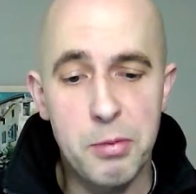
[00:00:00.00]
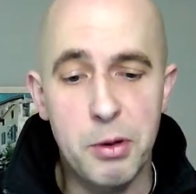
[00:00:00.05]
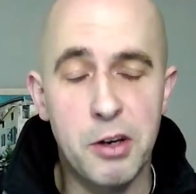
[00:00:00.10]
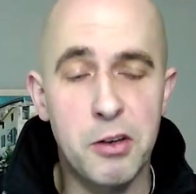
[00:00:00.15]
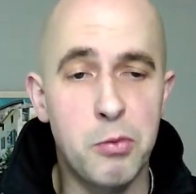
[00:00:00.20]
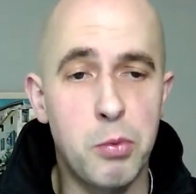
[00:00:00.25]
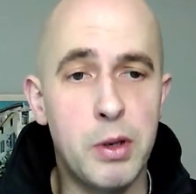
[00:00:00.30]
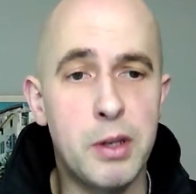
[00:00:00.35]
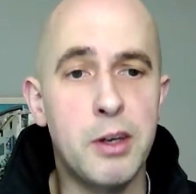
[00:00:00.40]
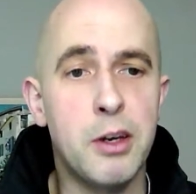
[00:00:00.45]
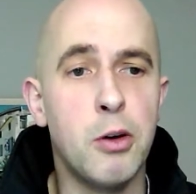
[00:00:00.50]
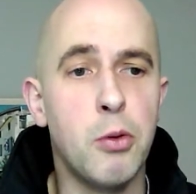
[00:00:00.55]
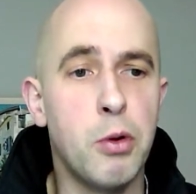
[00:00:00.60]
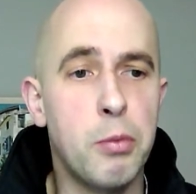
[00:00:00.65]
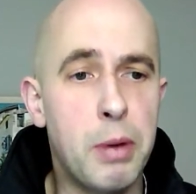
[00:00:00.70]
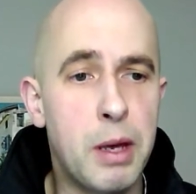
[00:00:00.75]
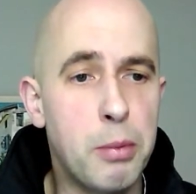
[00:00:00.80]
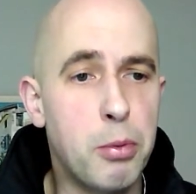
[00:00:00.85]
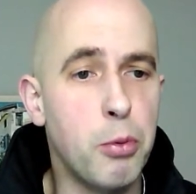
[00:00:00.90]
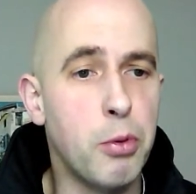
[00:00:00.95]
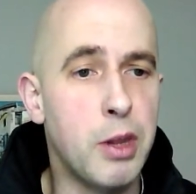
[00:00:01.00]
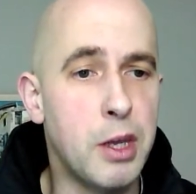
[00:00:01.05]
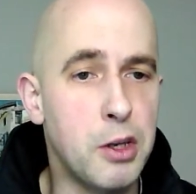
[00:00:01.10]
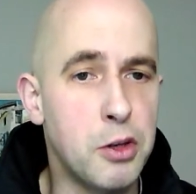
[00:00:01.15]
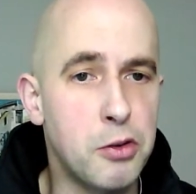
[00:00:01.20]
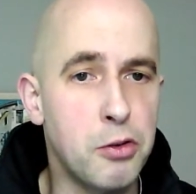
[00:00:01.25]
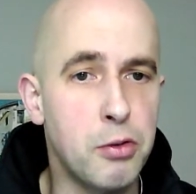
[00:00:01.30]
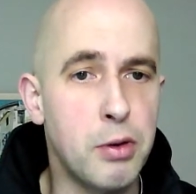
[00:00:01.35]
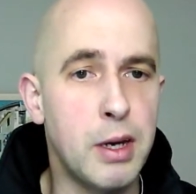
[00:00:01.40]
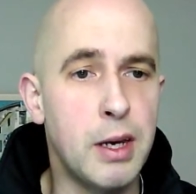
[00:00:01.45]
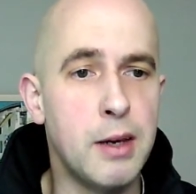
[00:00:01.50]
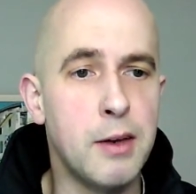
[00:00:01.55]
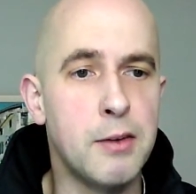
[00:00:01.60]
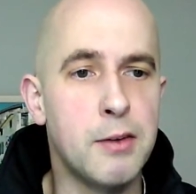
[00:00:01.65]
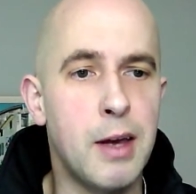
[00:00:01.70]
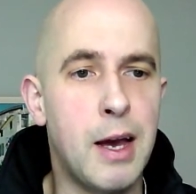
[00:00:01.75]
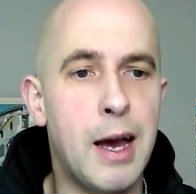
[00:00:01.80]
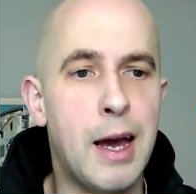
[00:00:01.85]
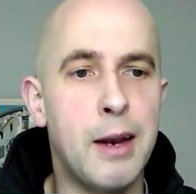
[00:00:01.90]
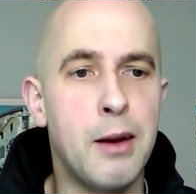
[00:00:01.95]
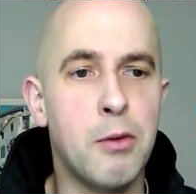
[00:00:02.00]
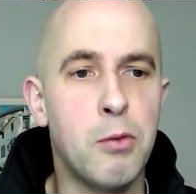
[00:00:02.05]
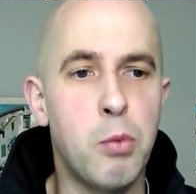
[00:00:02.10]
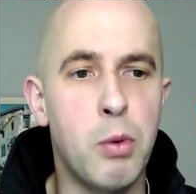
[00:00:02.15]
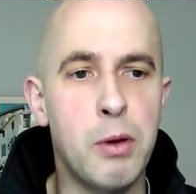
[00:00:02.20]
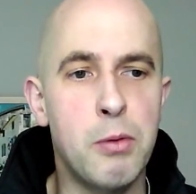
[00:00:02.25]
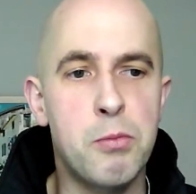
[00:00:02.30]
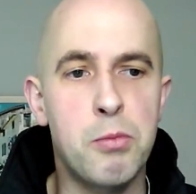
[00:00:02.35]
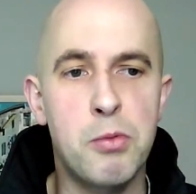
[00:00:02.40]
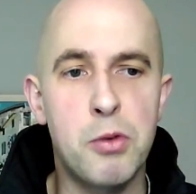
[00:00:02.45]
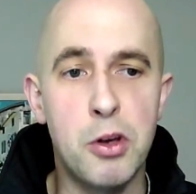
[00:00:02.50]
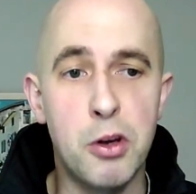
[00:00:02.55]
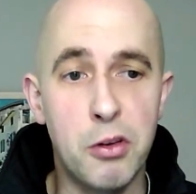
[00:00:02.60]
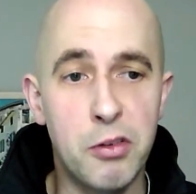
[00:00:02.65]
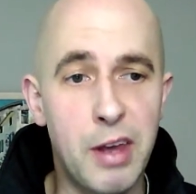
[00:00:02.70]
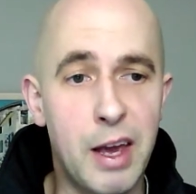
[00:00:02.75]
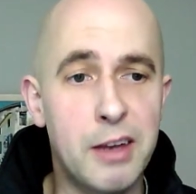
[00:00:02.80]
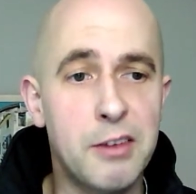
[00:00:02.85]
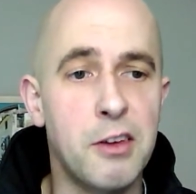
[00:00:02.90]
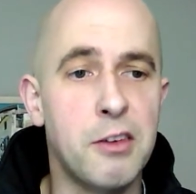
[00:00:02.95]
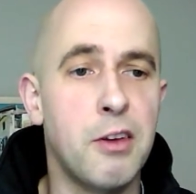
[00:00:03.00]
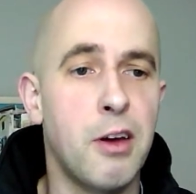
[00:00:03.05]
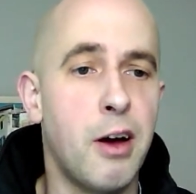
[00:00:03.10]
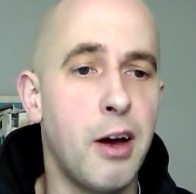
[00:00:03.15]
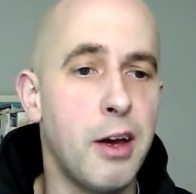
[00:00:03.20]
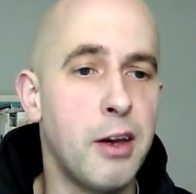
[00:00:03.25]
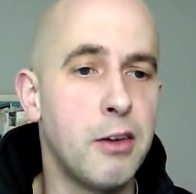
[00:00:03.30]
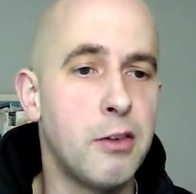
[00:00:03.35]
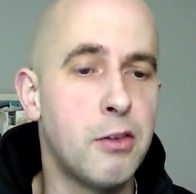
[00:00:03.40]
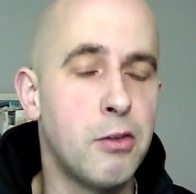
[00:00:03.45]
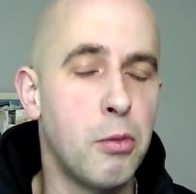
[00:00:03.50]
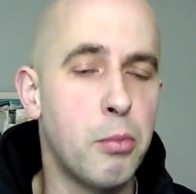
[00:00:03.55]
because we deal with people with injuries and we use exercise,